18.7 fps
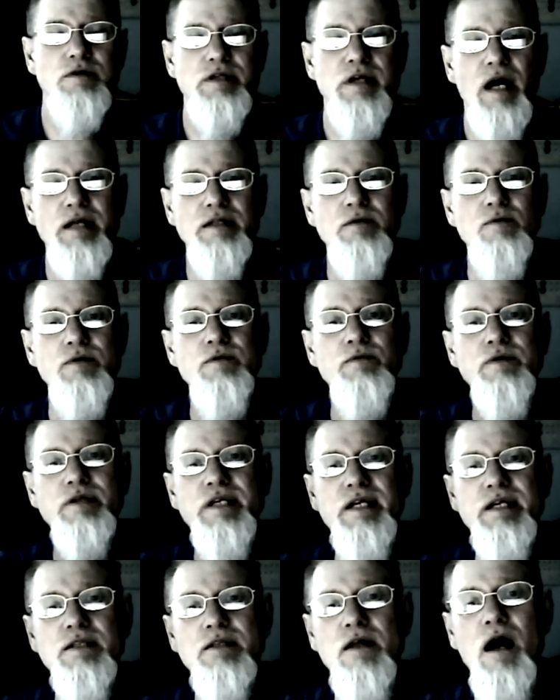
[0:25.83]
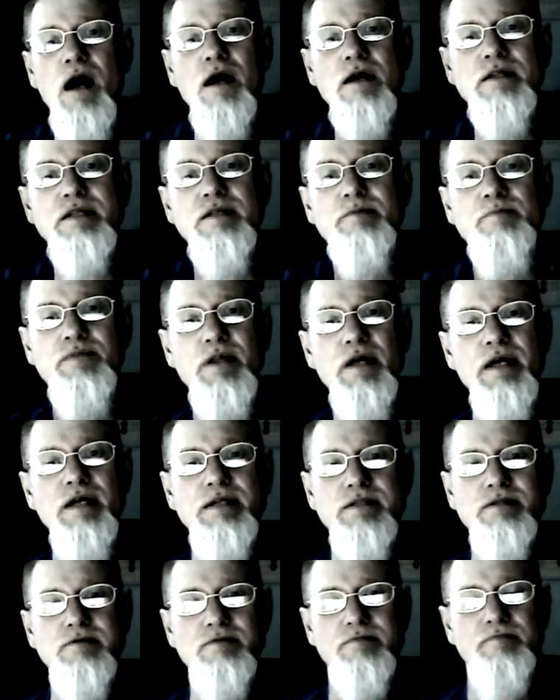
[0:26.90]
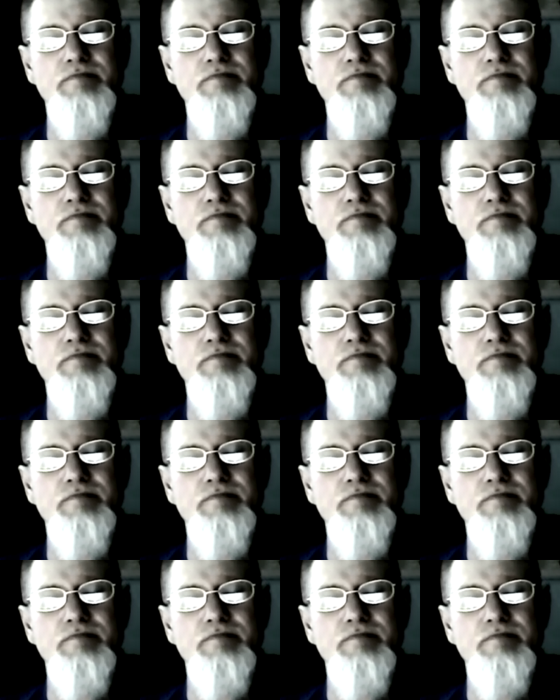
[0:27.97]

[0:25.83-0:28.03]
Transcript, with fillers: Lord God, that we would get locked in place